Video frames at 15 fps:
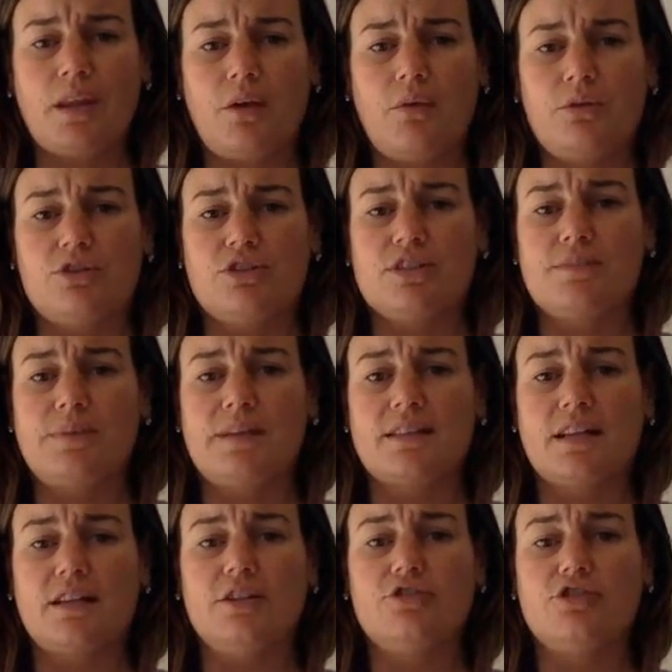which is
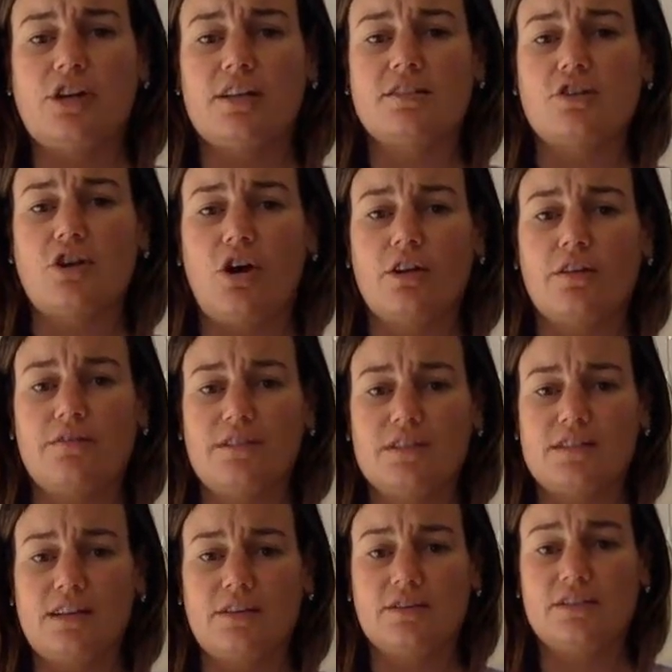basically just all of the
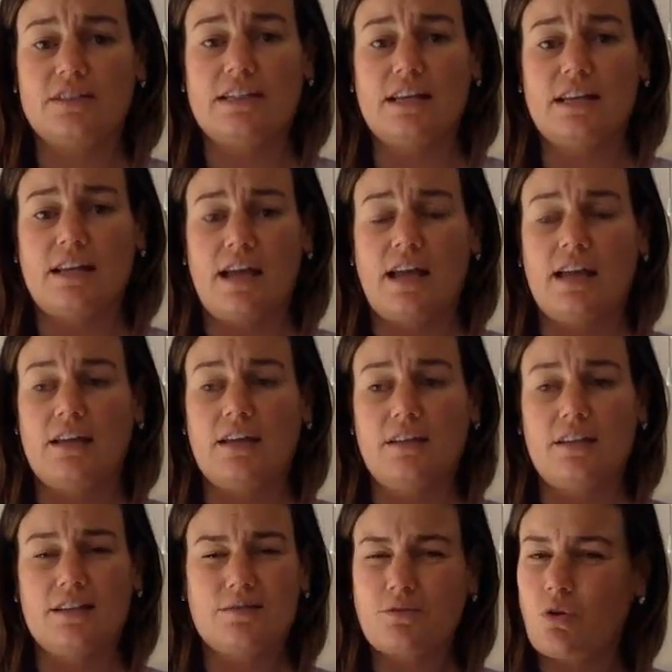cell's DNA
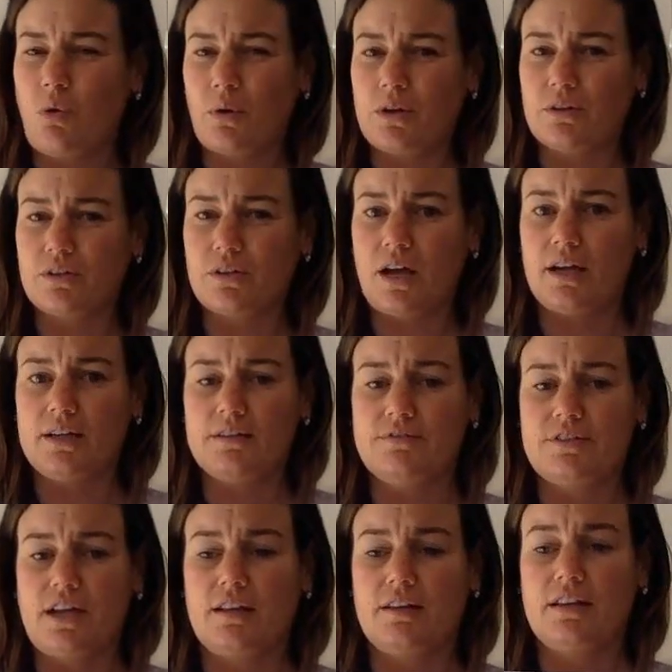that's coiled kind of
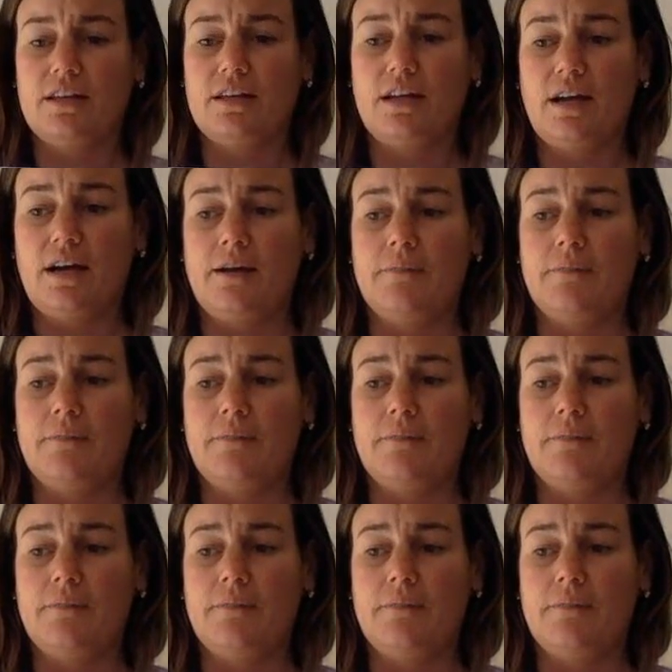tightly.